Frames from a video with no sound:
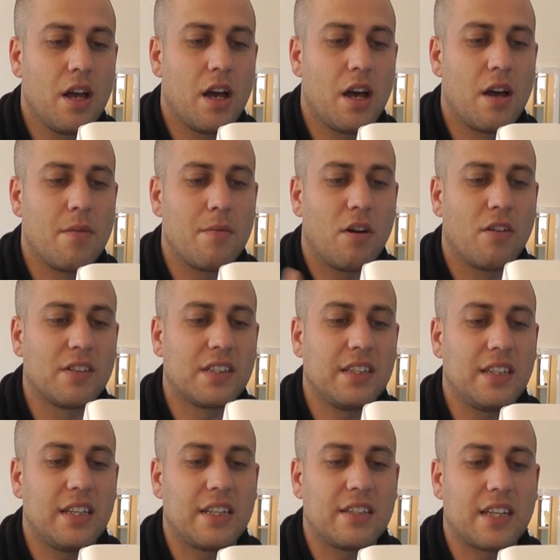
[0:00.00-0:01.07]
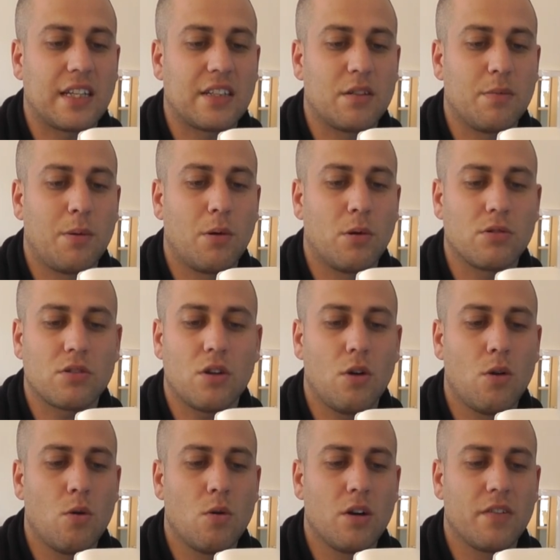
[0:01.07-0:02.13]
Obviously this thing supports
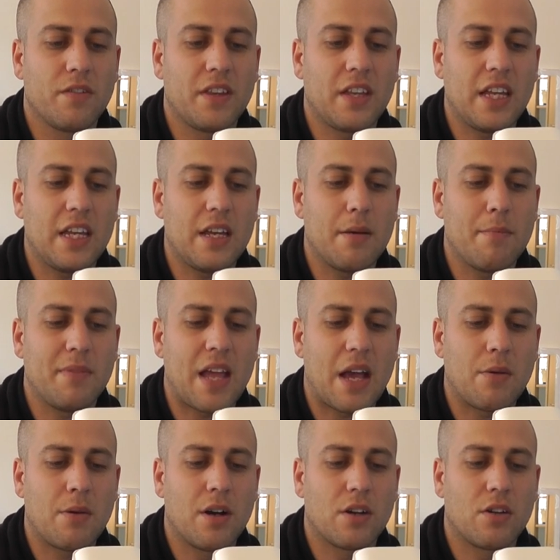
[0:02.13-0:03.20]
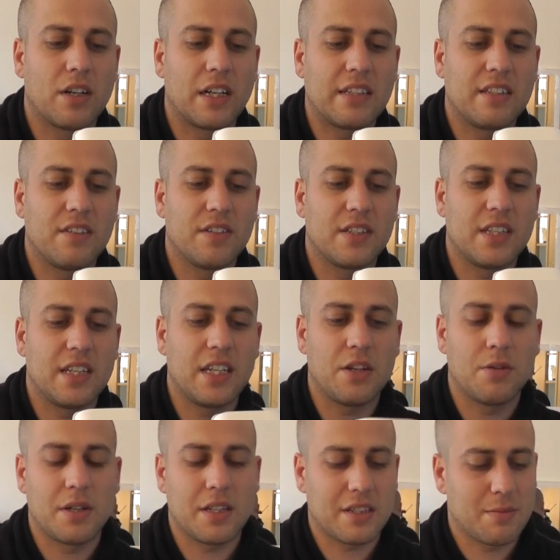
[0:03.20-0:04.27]
all of the network connectivity that
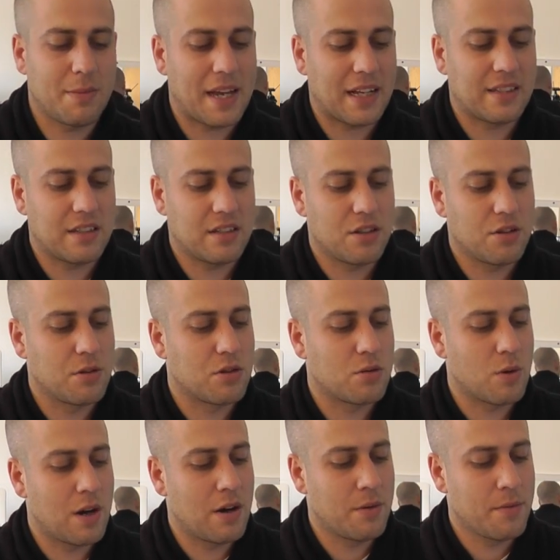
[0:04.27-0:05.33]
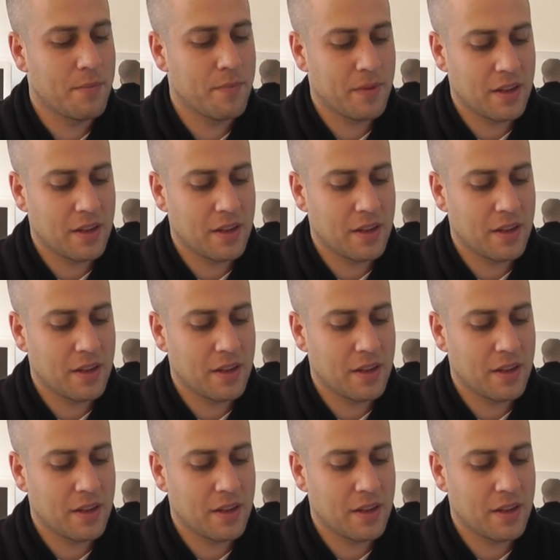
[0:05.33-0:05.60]
you would expect it to as well.